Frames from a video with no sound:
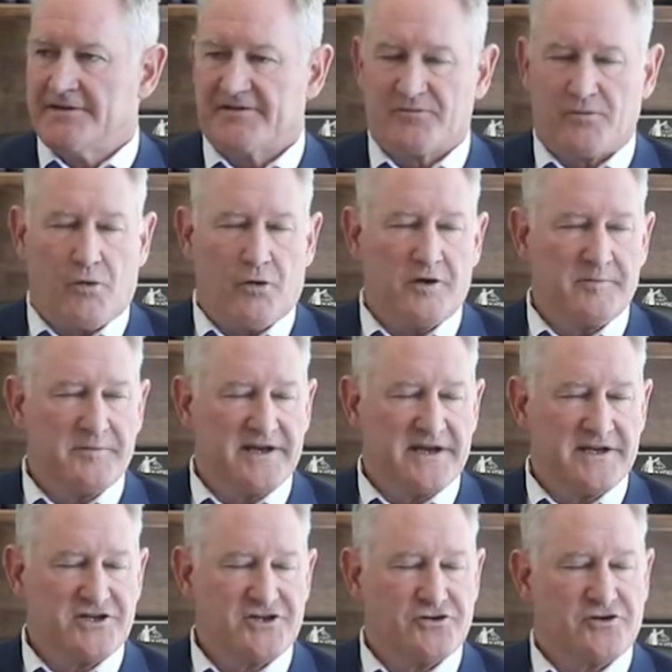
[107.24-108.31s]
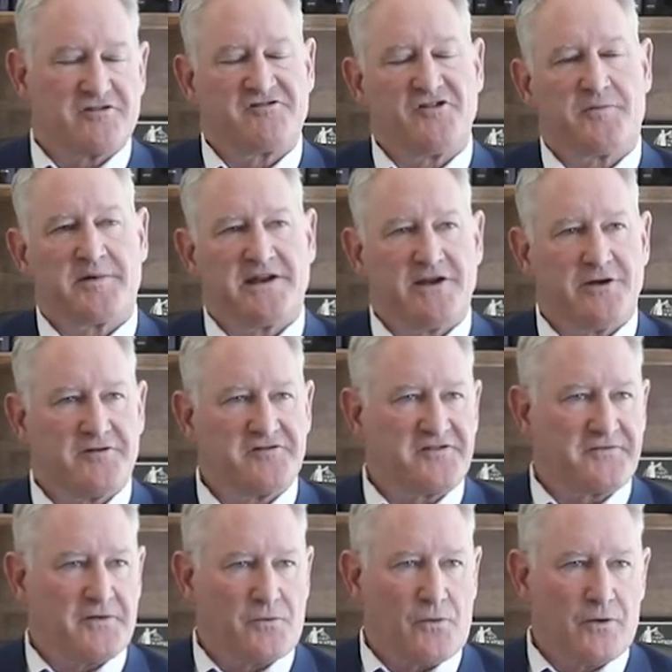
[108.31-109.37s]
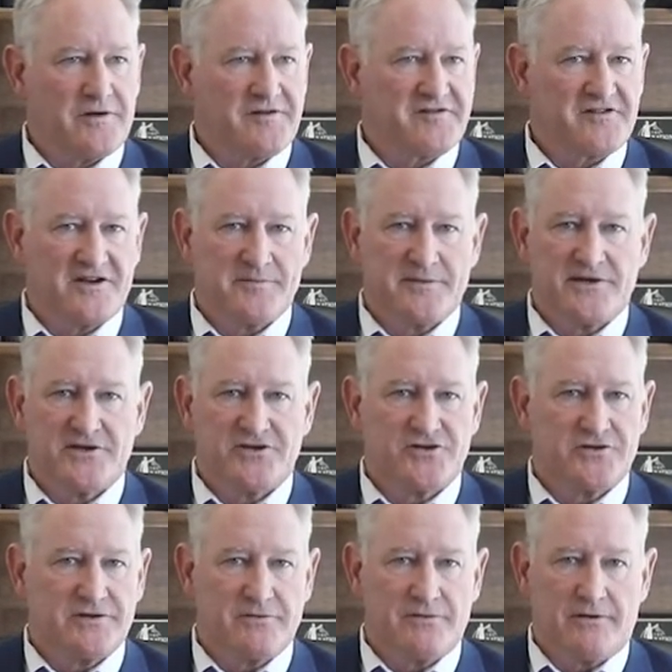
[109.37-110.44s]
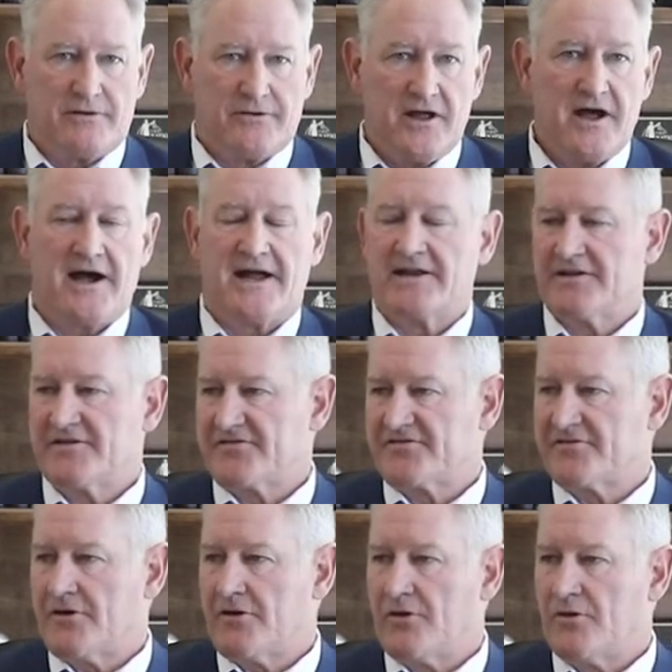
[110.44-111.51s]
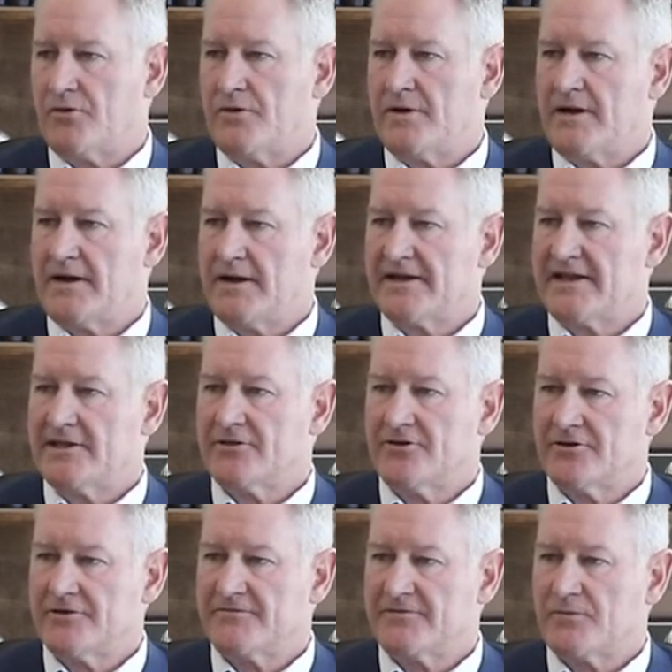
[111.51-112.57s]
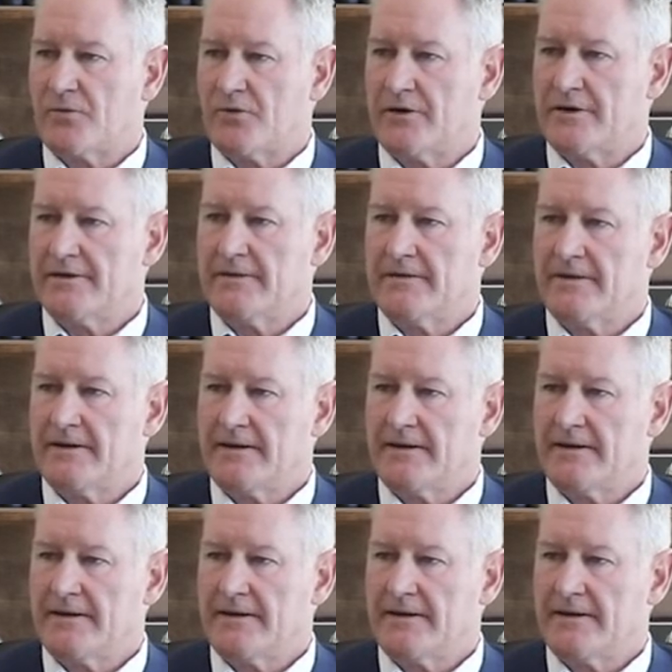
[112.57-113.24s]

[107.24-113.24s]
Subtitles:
this warrant being issued, because nobody knows if a warrant's going to be issued or not. And so he learned of the warrant.